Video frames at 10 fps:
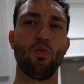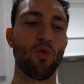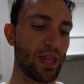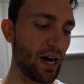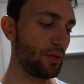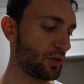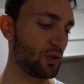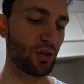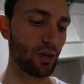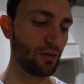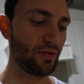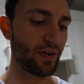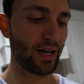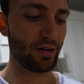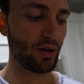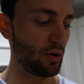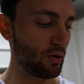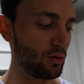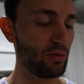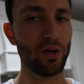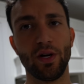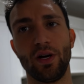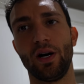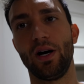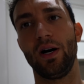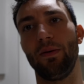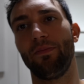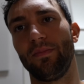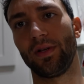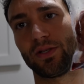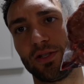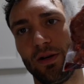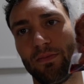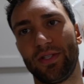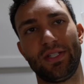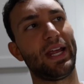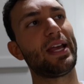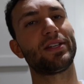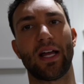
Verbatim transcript: without the surf and go um, some steaks.